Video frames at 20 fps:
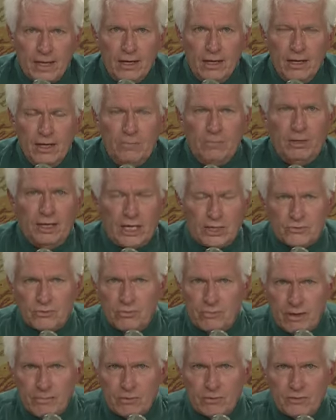because
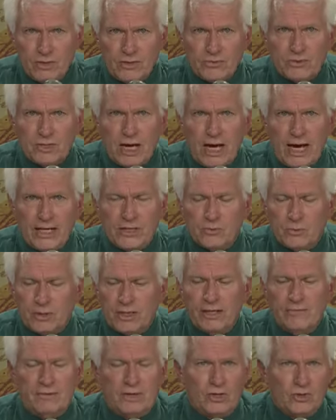remember, these guys were
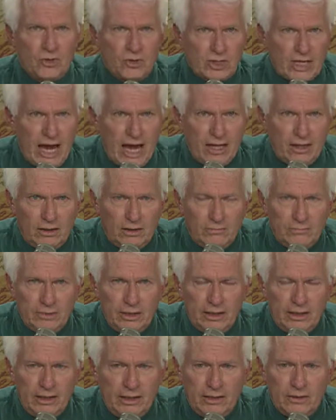given asylum
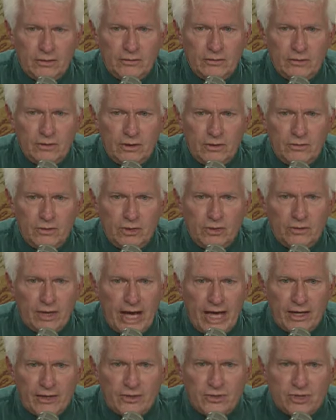in the
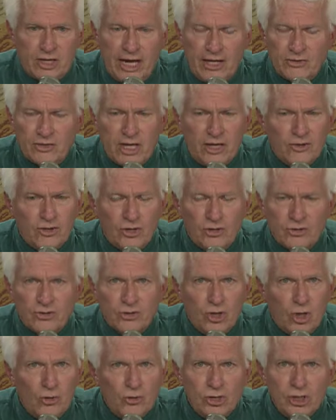United States, and there's
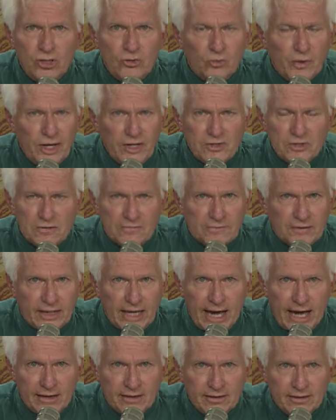no good reason for
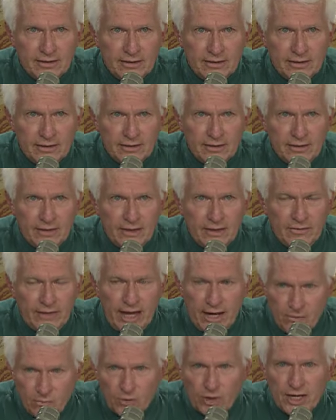that.
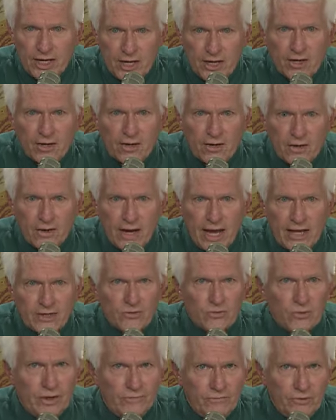They were here as
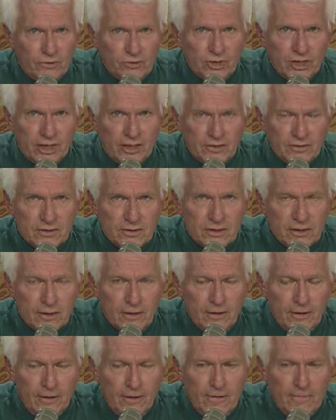refugees.
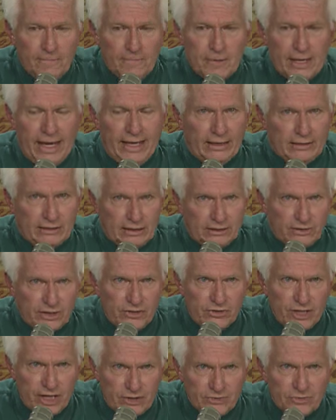And as I
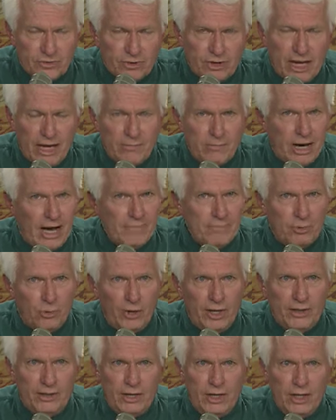said yesterday, my
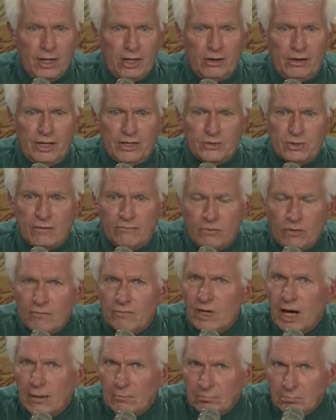point here is if you've
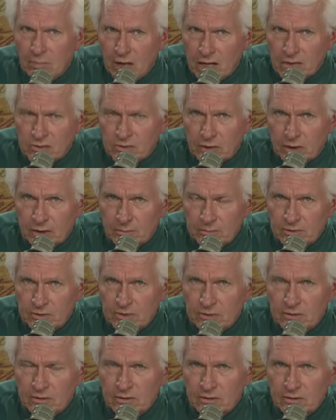got Muslims